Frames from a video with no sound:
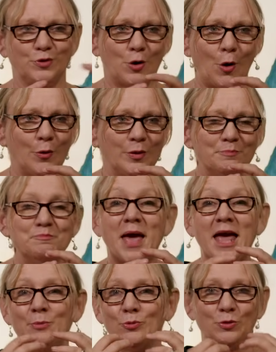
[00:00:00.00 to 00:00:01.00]
you know,
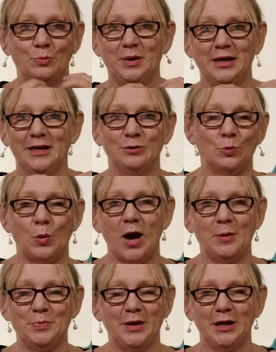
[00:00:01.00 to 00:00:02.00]
man with the beard,
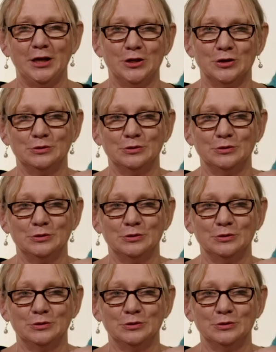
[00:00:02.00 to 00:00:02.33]
white beard,